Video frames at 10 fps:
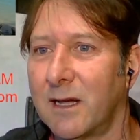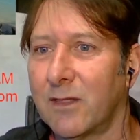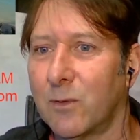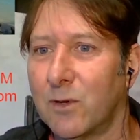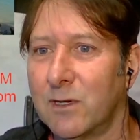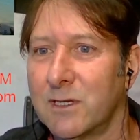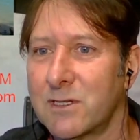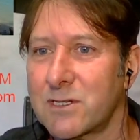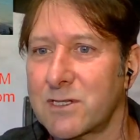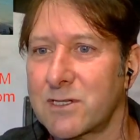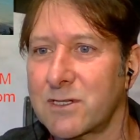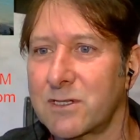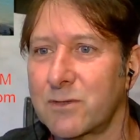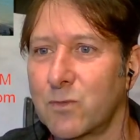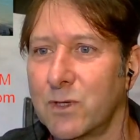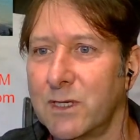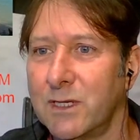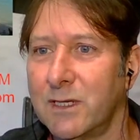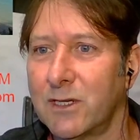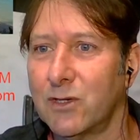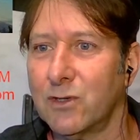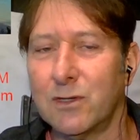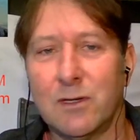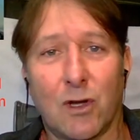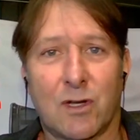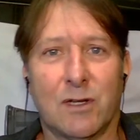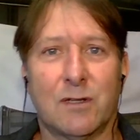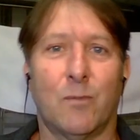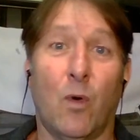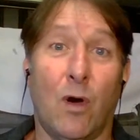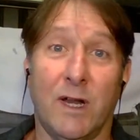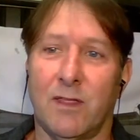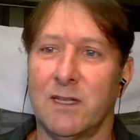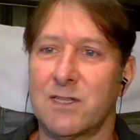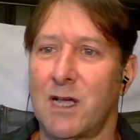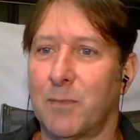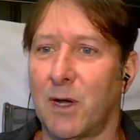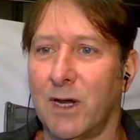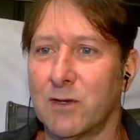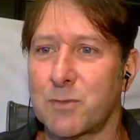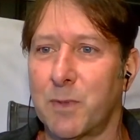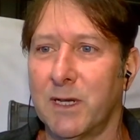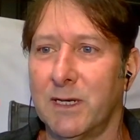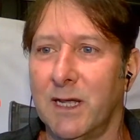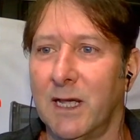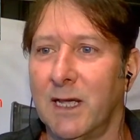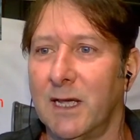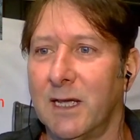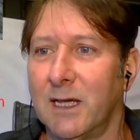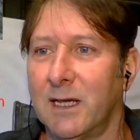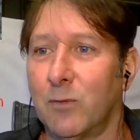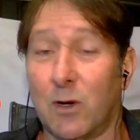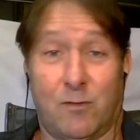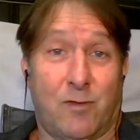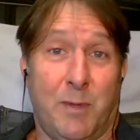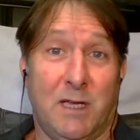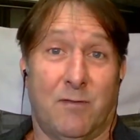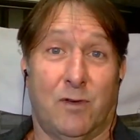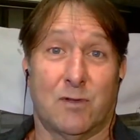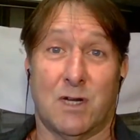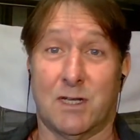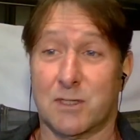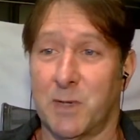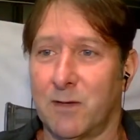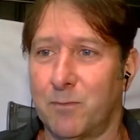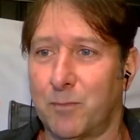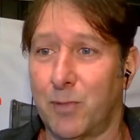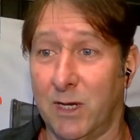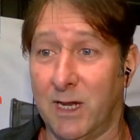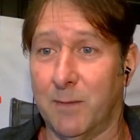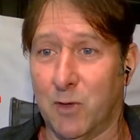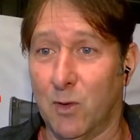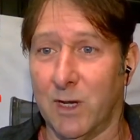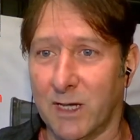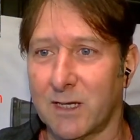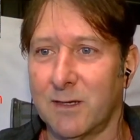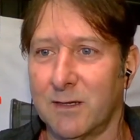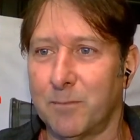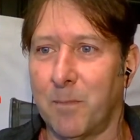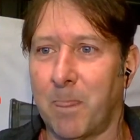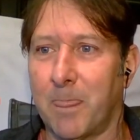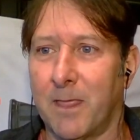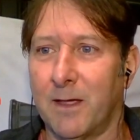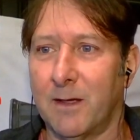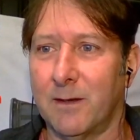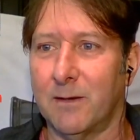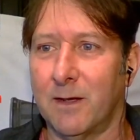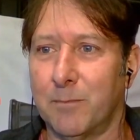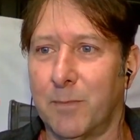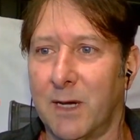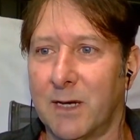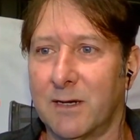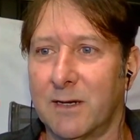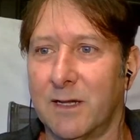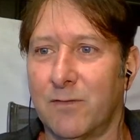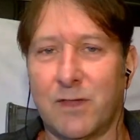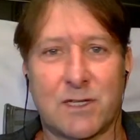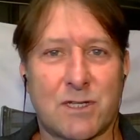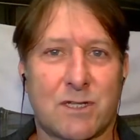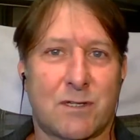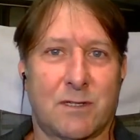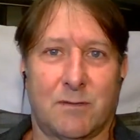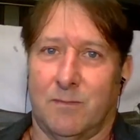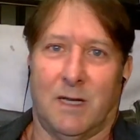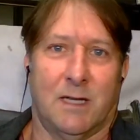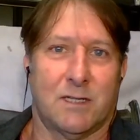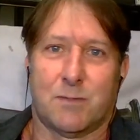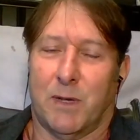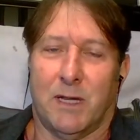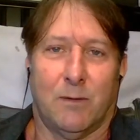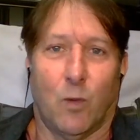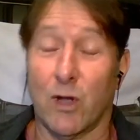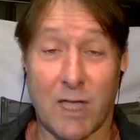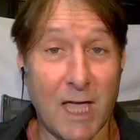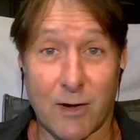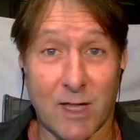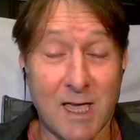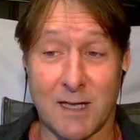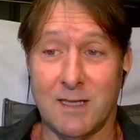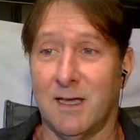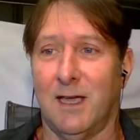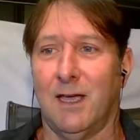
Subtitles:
Otherwise, we could look at winding things up. I know it's been, well, for me it feels like it's been pretty damn quick, but if this has been working out okay,